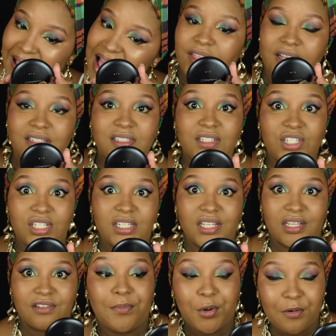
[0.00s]
Thanks to
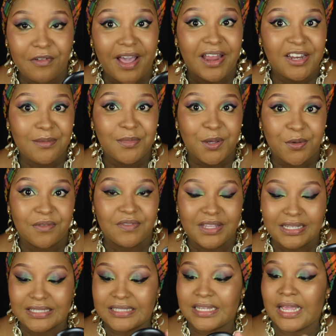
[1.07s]
Jillian providing me with
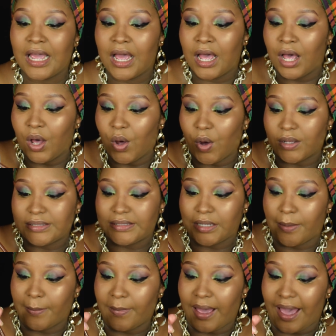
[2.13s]
this
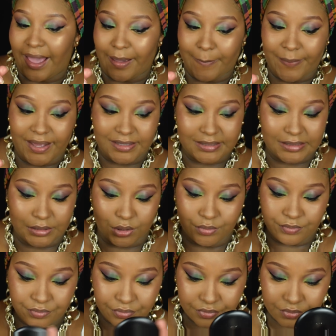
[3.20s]
awesome eye pencil
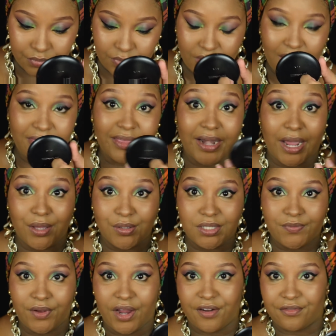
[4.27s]
that I use
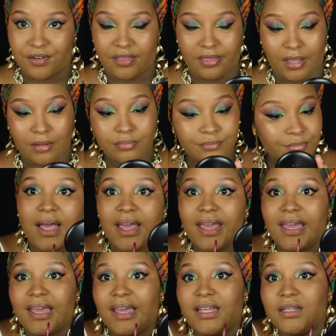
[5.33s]
for everything. I
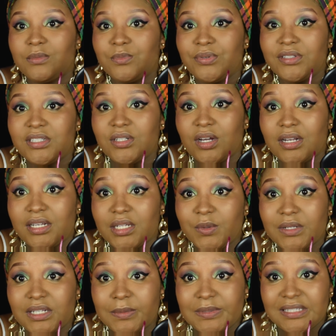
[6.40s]
hate putting on
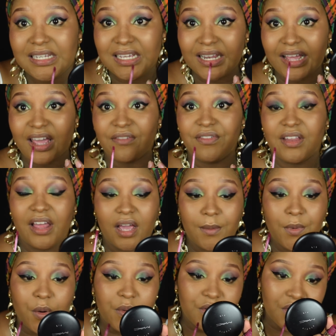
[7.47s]
liquid lipstick. Like, I feel like I'm
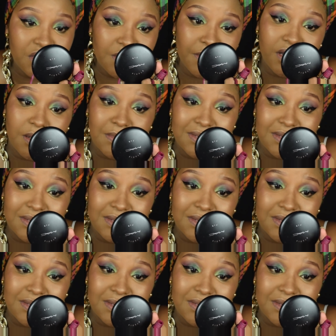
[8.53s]
always going to make a